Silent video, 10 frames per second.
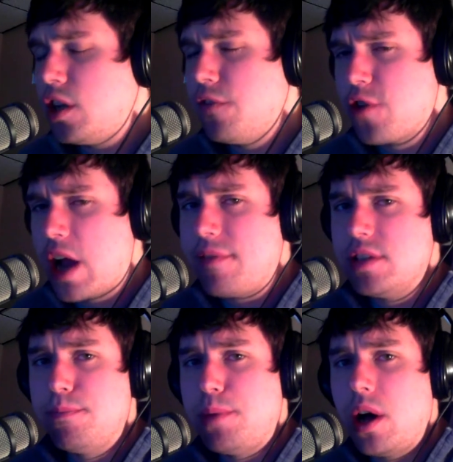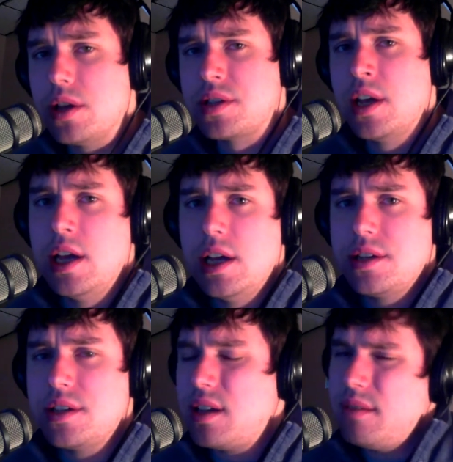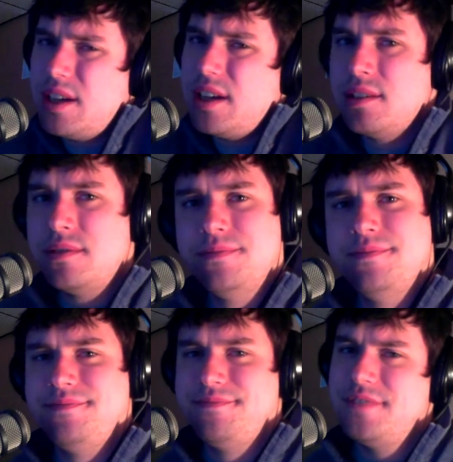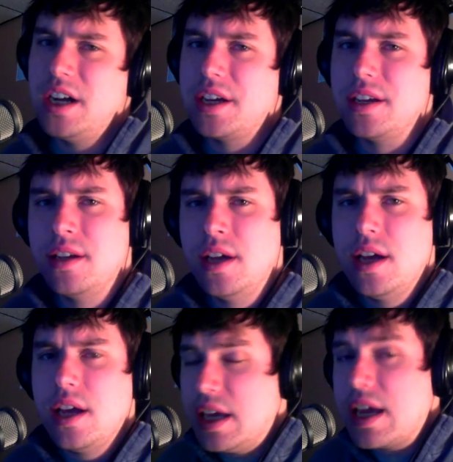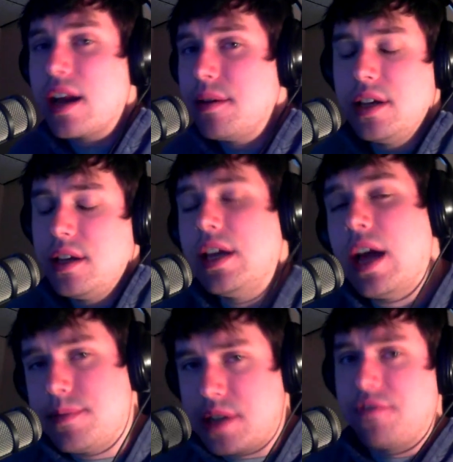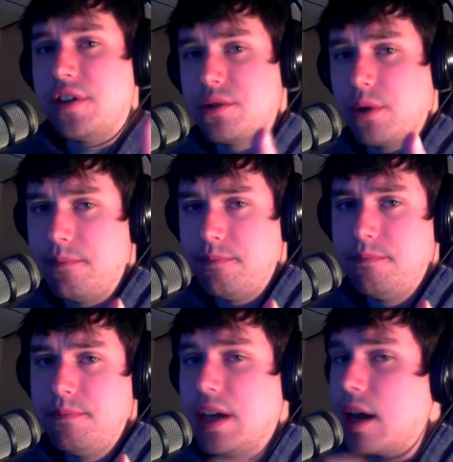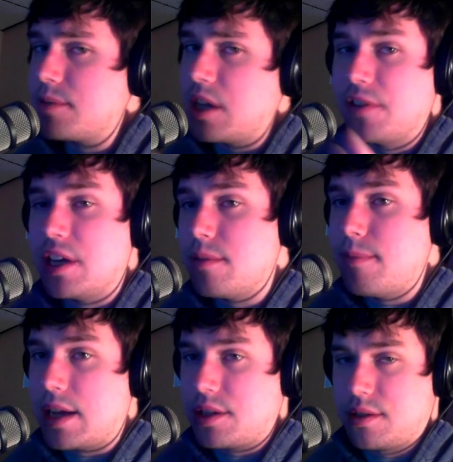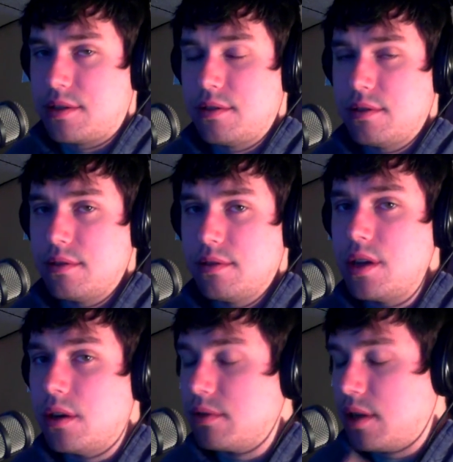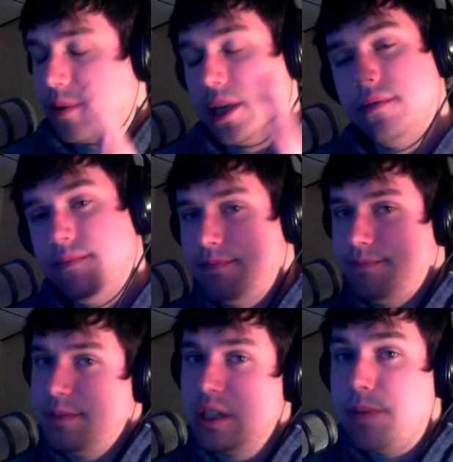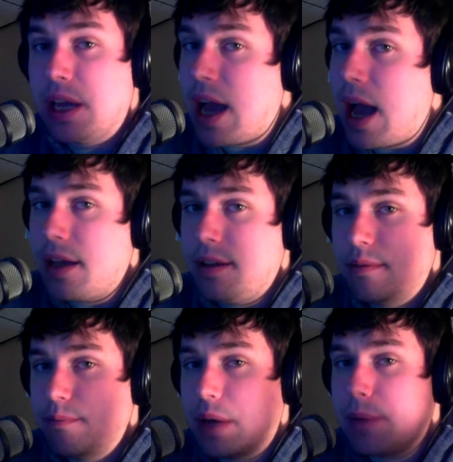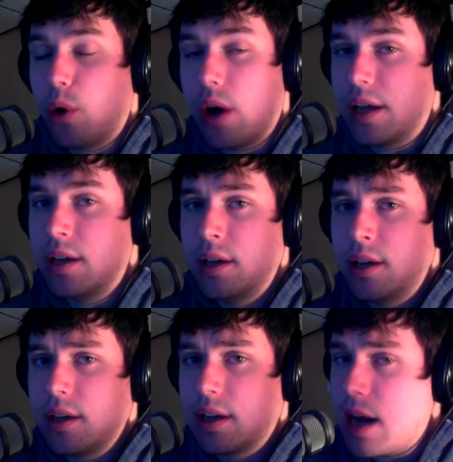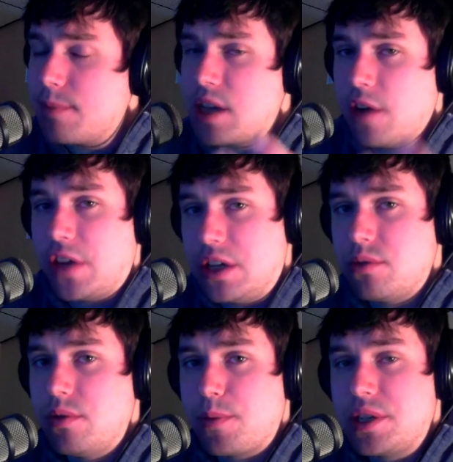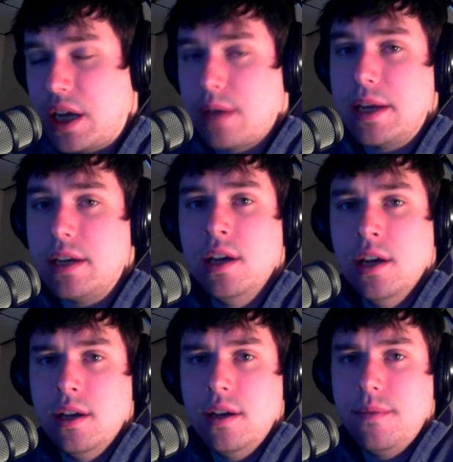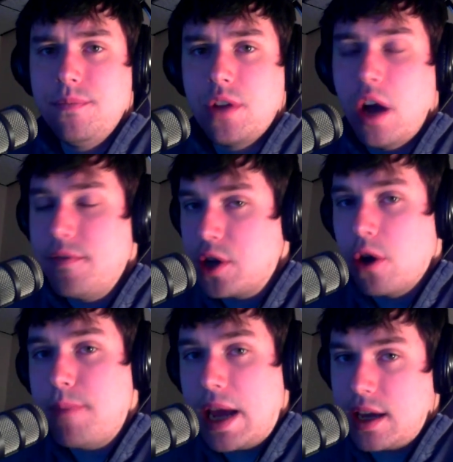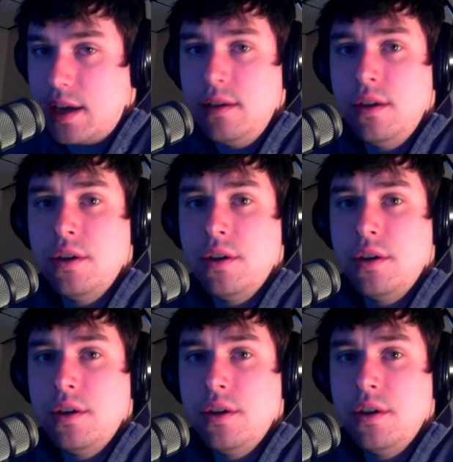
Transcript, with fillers: for having the balls to say, nah, fuck it. He got it. He got himself into it. He got himself into the mess. Don't. I mean, he's a big guy, big boy. Got himself into a predicament of his own making,